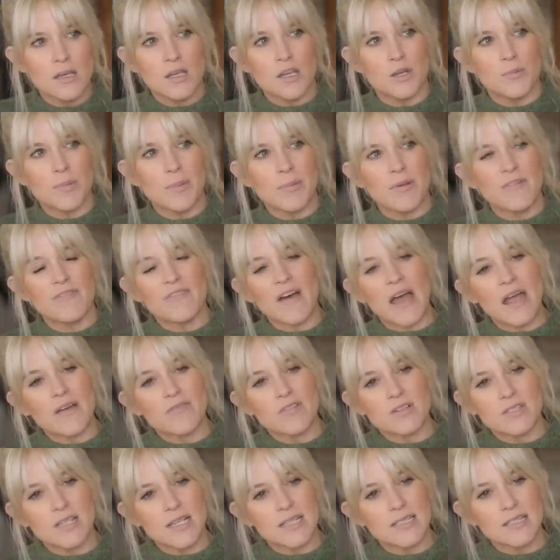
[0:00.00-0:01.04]
you know maybe
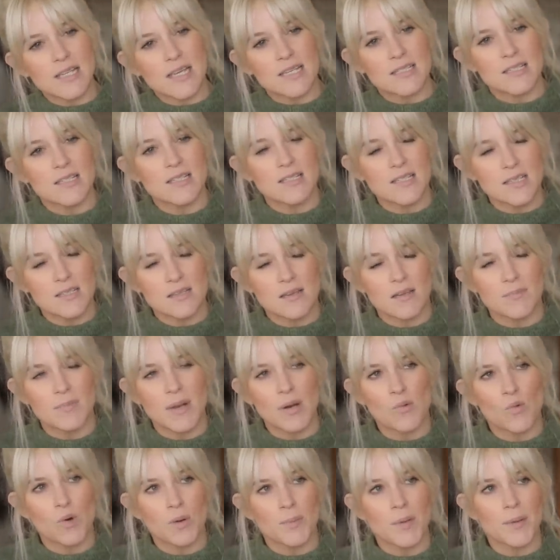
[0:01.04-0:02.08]
five or six lessons. He's on
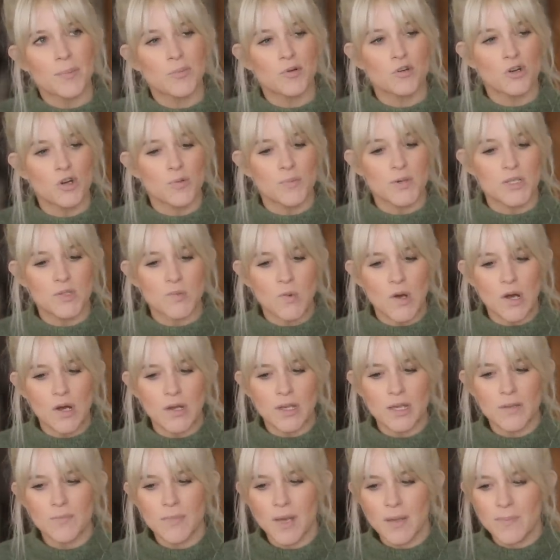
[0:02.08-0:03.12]
my warm up group as
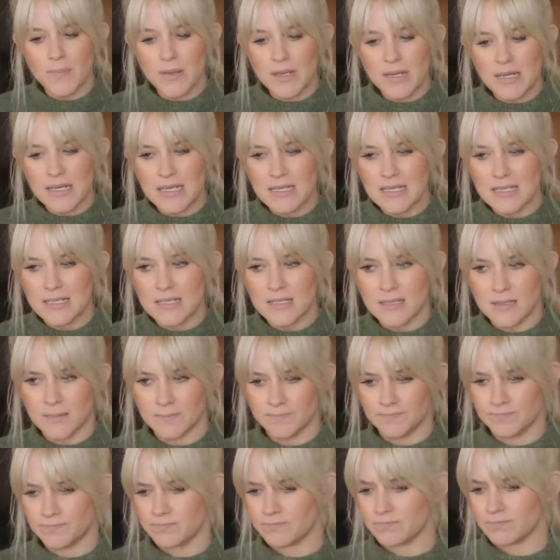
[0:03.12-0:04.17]
well. He might be in his
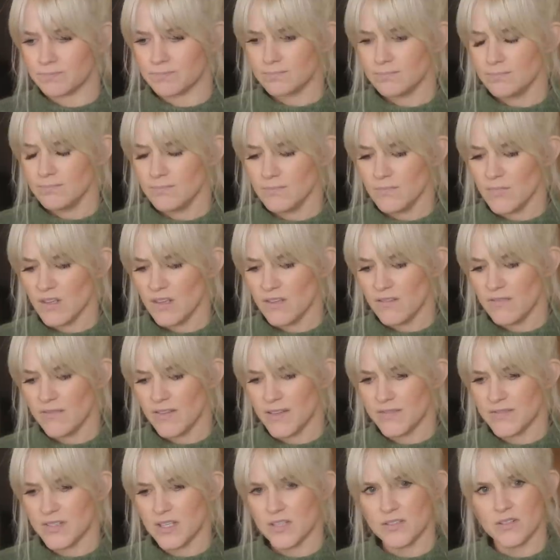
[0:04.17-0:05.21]

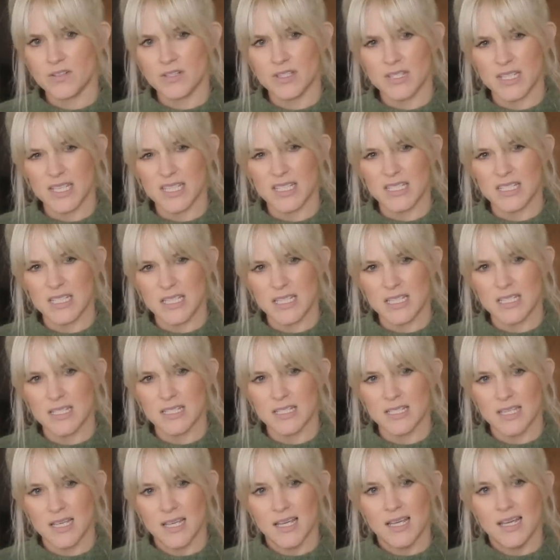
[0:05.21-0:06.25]
50s or
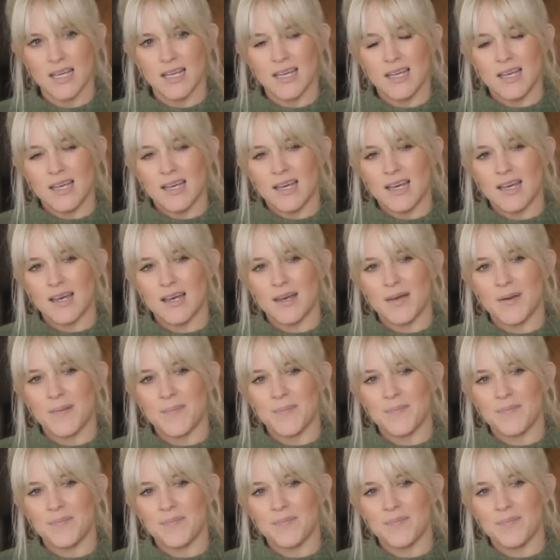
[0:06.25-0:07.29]
60s.
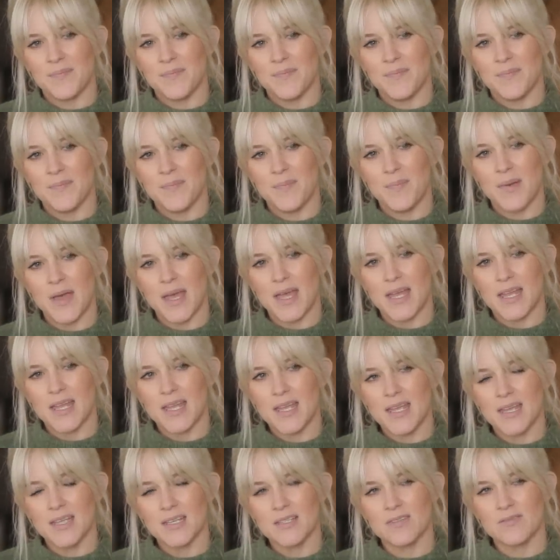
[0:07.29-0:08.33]
Um, but
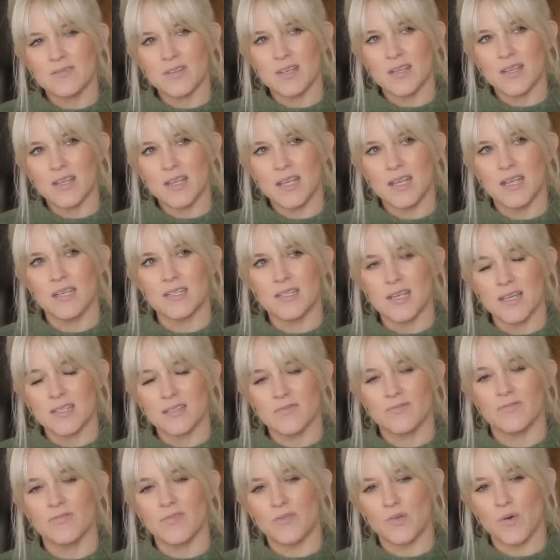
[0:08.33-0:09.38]
his he
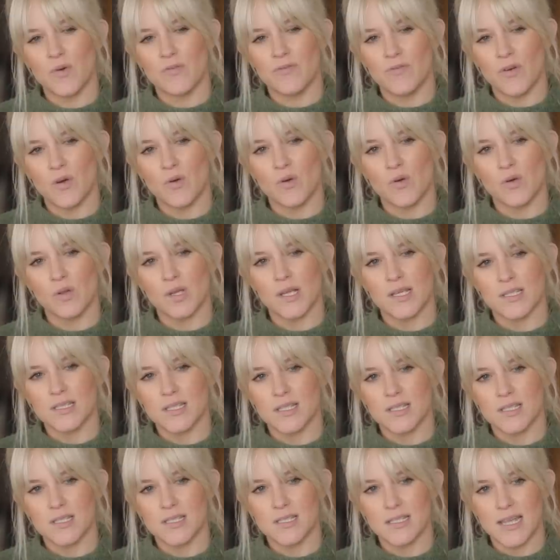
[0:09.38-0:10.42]
does vo- vocal
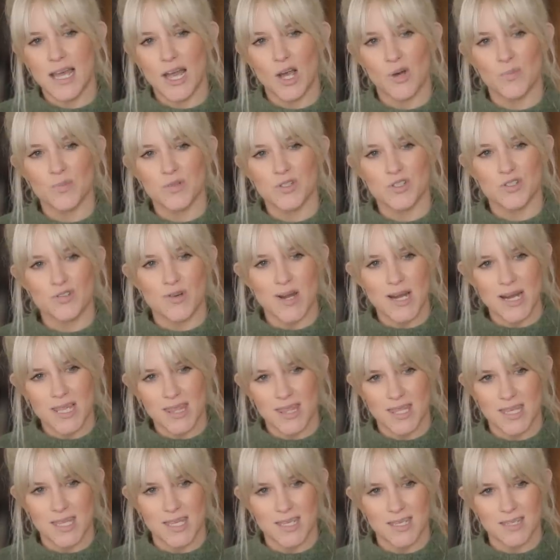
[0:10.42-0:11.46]
lessons to help
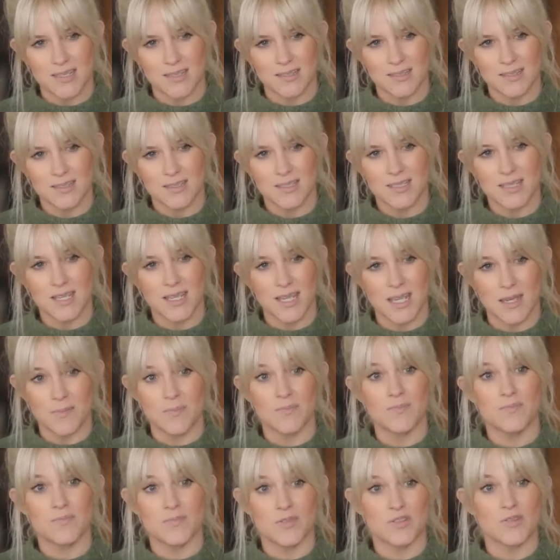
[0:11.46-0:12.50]
strengthen to
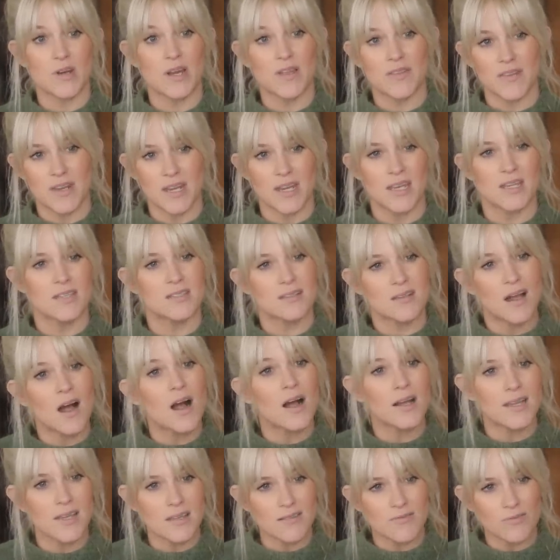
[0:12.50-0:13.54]
keep strengthening his
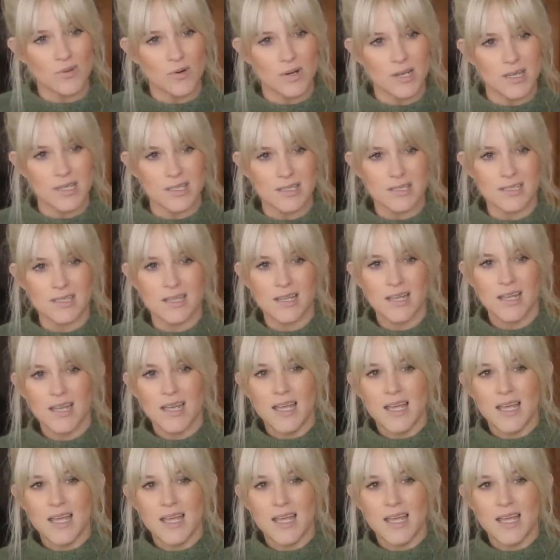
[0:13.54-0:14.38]
talking voice